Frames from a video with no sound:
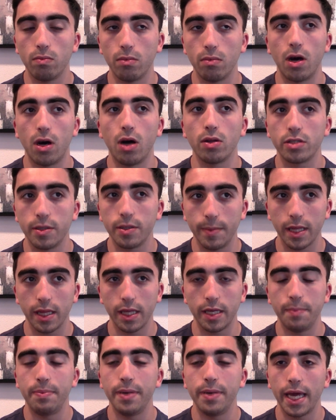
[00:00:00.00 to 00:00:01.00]
ultimately
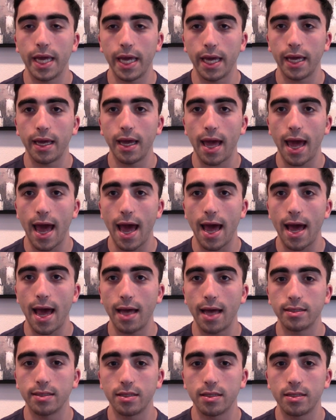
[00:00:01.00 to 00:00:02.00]
being
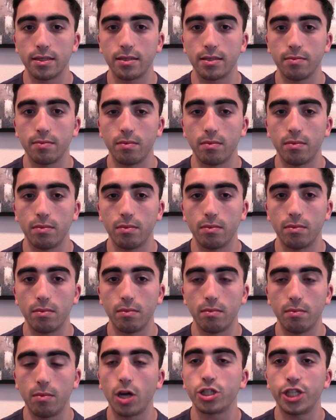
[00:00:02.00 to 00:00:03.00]
as
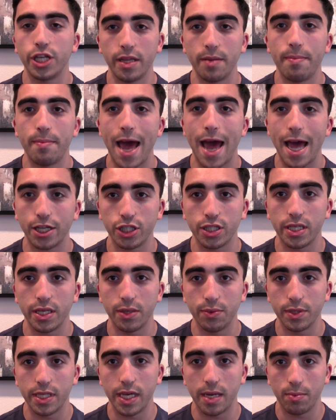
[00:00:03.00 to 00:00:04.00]
much in the match as he
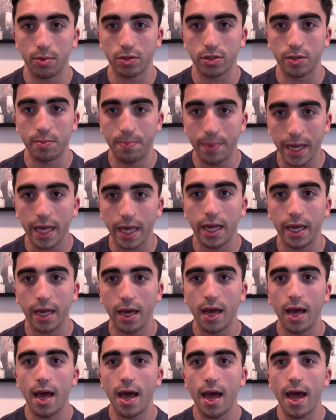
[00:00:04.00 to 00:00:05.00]
was able to be,
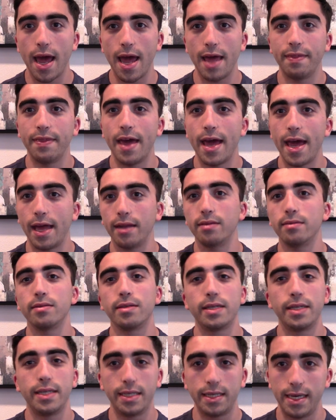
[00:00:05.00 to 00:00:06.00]
and then
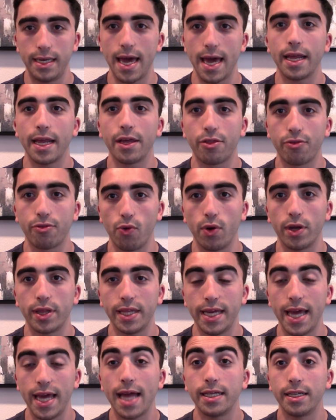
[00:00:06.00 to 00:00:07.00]
getting through at
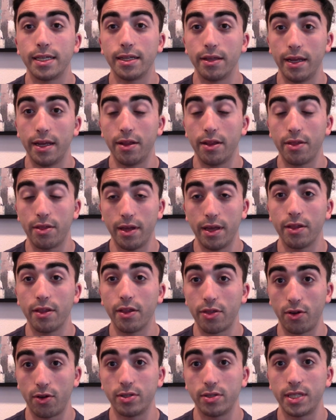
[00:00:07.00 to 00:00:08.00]
the end in the
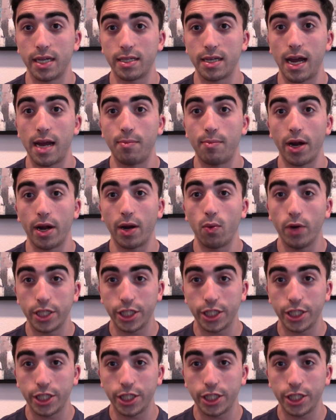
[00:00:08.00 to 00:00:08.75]
third set tiebreak, which